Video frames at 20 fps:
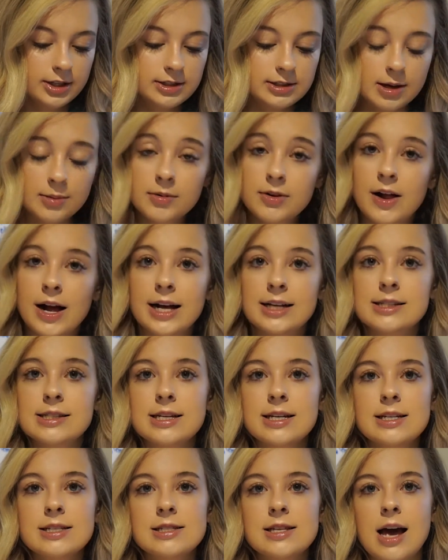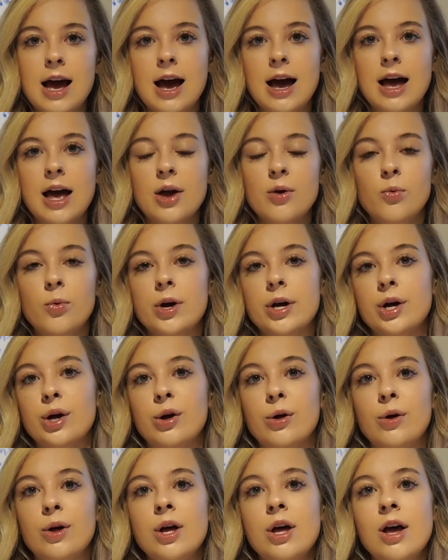some classes, I
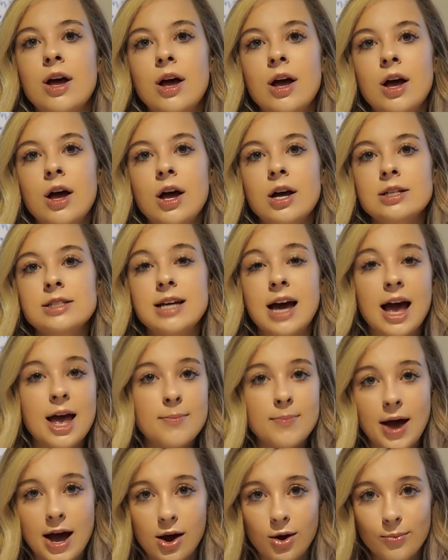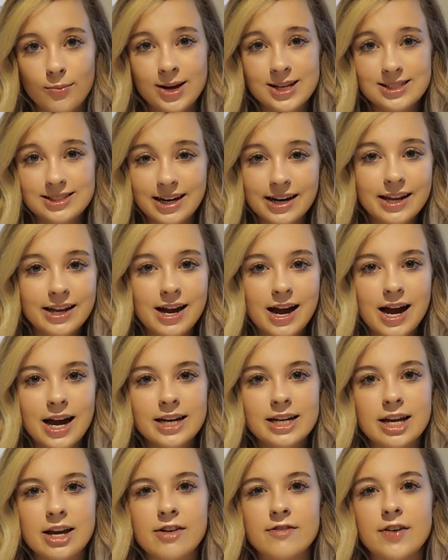will type out my study
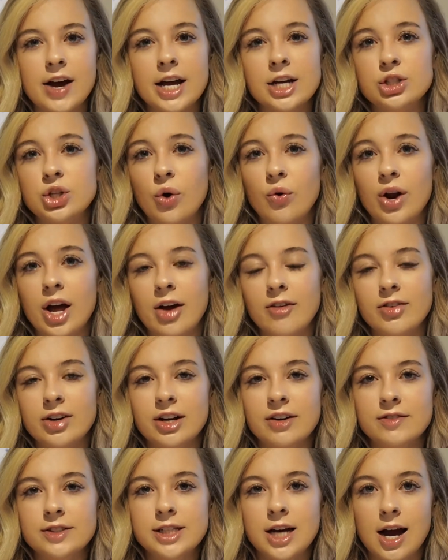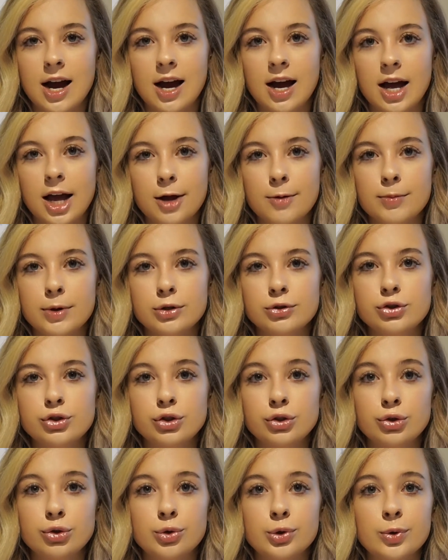guide if I don't have enough time
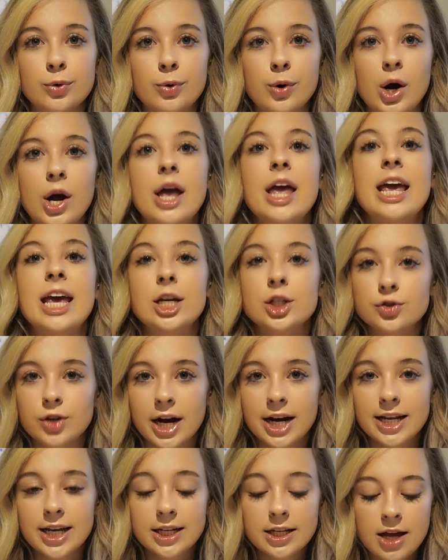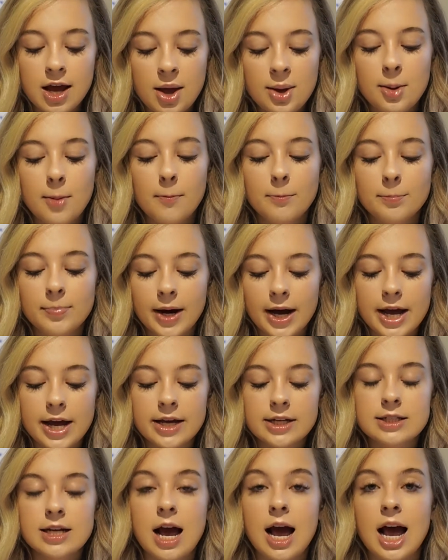to handwrite it,
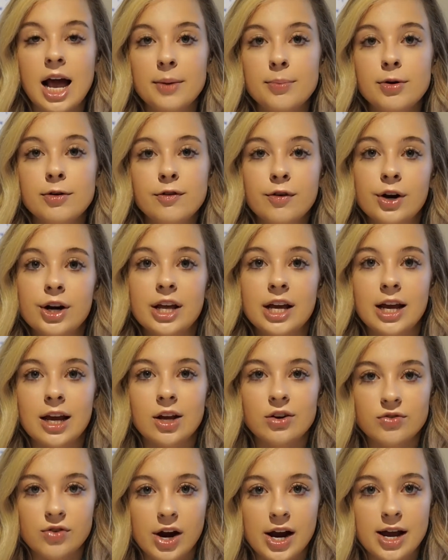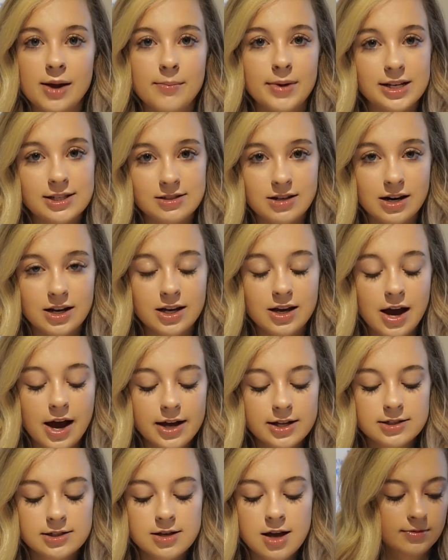but I prefer to handwrite my study
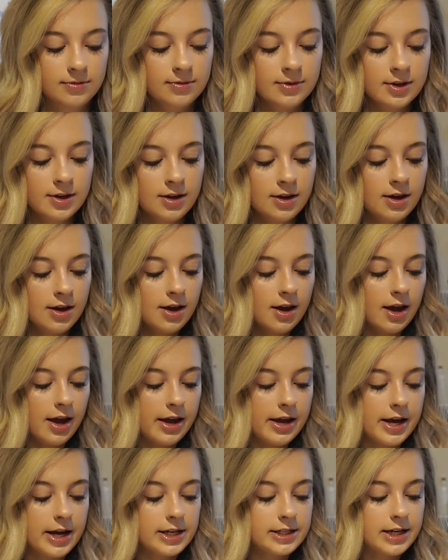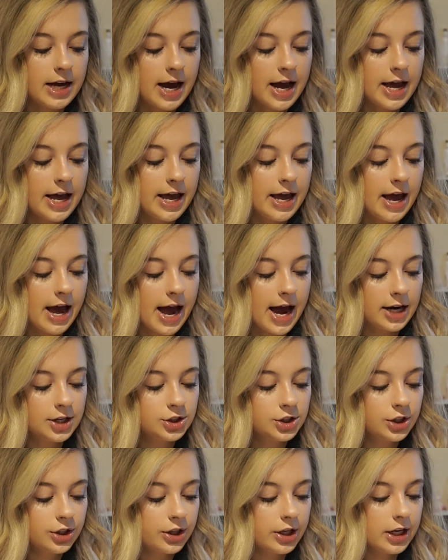guides. And I
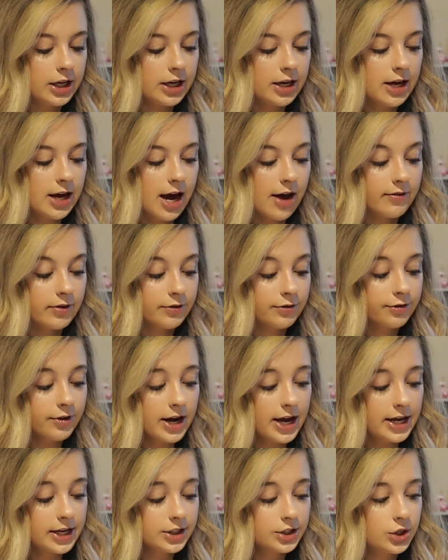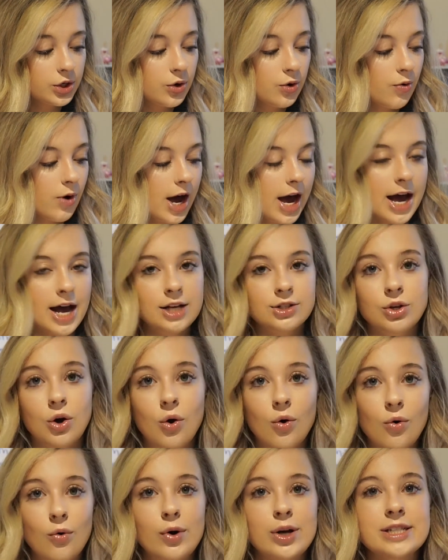actually have a friend who has
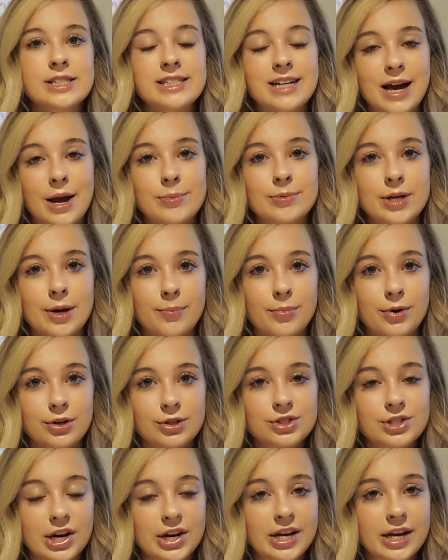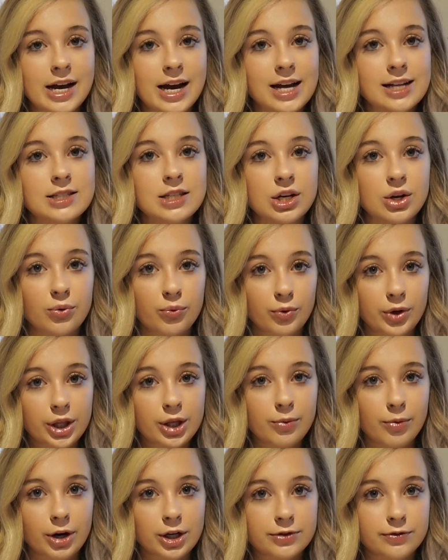always typed up her study guides, and it
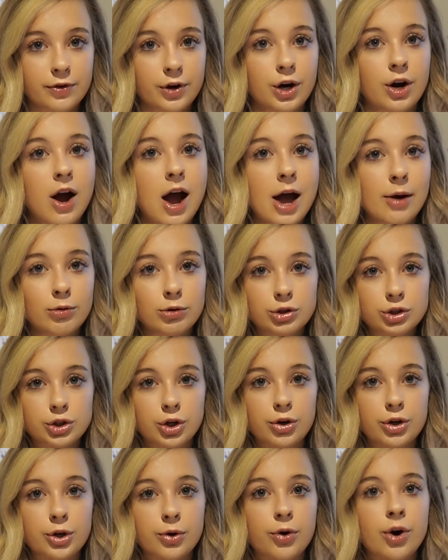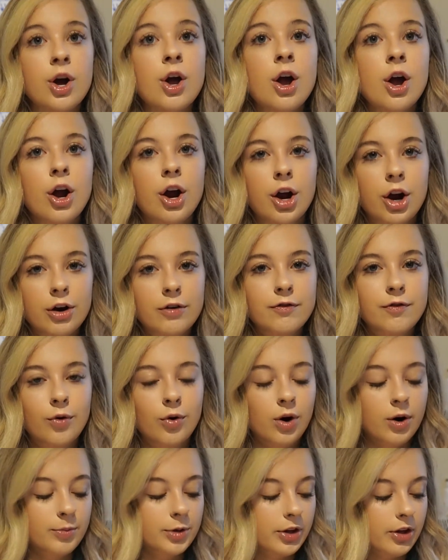really works for her. I will show you her
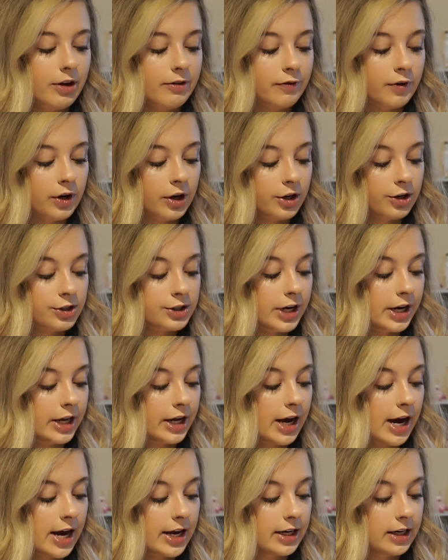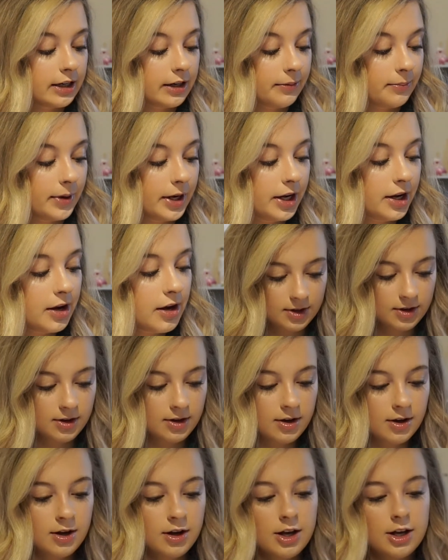formula for her study guide in a minute.
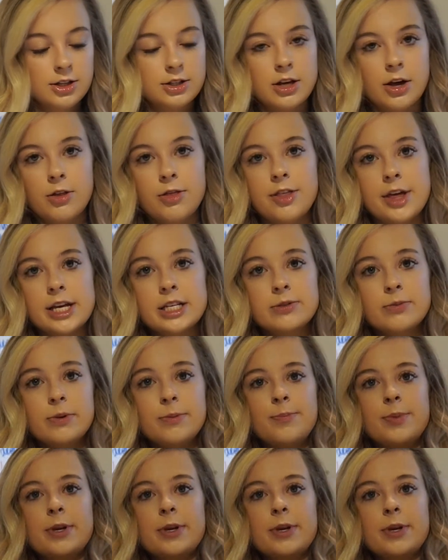So this would